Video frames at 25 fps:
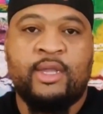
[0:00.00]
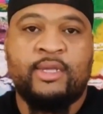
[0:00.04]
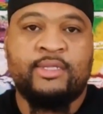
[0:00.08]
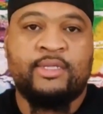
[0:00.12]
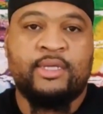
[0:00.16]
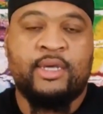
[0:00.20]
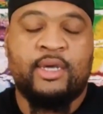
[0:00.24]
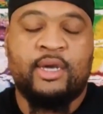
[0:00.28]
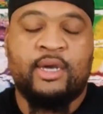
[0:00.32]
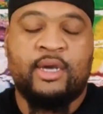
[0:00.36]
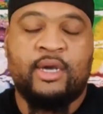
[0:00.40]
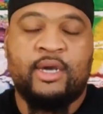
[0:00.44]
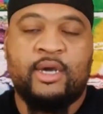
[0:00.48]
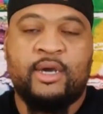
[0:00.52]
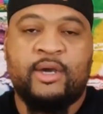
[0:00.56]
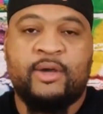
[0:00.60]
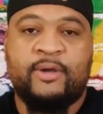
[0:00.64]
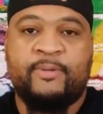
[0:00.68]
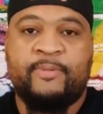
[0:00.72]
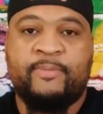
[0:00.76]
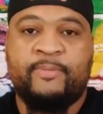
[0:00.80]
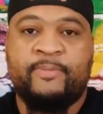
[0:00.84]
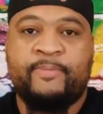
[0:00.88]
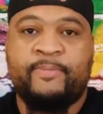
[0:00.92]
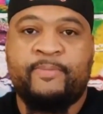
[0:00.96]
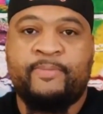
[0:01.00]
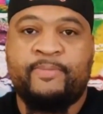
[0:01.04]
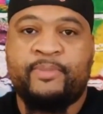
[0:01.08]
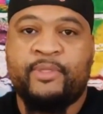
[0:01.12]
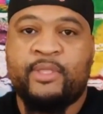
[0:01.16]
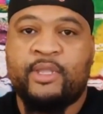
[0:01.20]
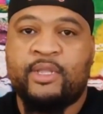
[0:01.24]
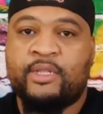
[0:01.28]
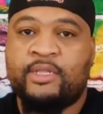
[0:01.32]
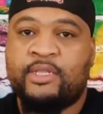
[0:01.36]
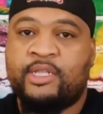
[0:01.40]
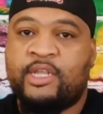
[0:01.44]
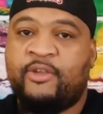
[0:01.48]
It's
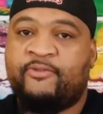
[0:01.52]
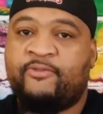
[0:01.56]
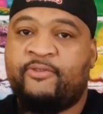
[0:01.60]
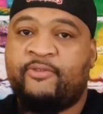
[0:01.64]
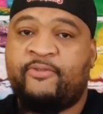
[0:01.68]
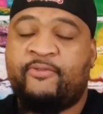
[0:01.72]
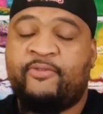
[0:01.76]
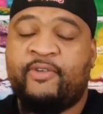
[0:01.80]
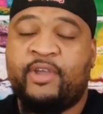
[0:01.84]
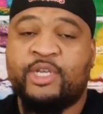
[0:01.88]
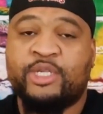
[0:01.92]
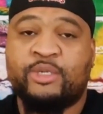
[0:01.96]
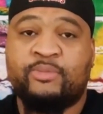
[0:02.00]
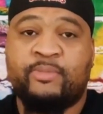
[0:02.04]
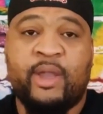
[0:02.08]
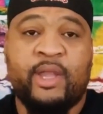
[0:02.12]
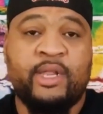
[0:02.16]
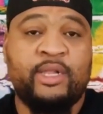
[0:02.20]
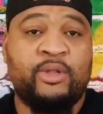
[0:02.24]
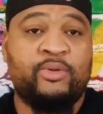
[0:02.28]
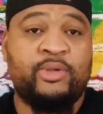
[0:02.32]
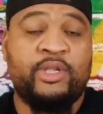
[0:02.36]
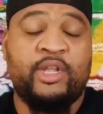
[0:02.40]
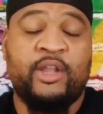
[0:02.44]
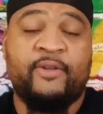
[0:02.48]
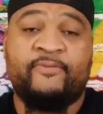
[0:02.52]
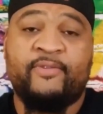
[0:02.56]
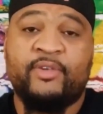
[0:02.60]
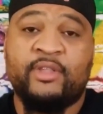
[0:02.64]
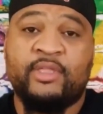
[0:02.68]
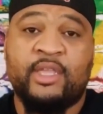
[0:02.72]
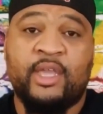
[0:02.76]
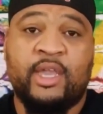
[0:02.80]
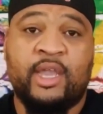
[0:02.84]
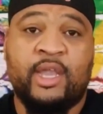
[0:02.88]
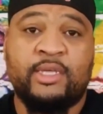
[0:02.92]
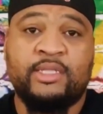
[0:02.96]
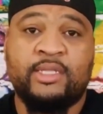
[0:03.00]
different fish may do
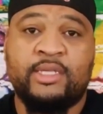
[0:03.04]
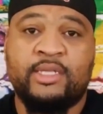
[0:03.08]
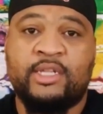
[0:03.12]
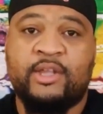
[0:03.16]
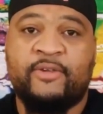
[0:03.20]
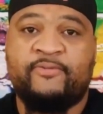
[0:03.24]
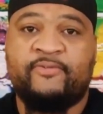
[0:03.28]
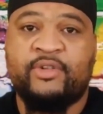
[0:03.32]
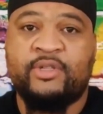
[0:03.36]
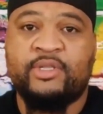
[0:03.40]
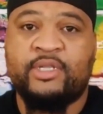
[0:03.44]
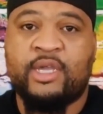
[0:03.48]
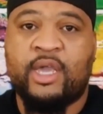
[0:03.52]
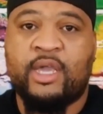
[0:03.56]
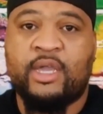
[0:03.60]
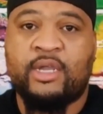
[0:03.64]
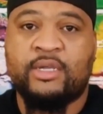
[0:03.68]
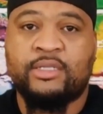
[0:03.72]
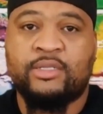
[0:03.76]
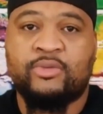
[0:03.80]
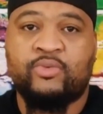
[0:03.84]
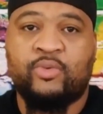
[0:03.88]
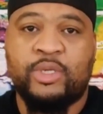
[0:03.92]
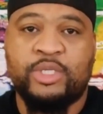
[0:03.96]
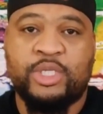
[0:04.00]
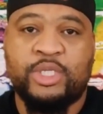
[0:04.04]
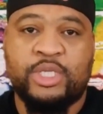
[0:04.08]
different things in different tanks,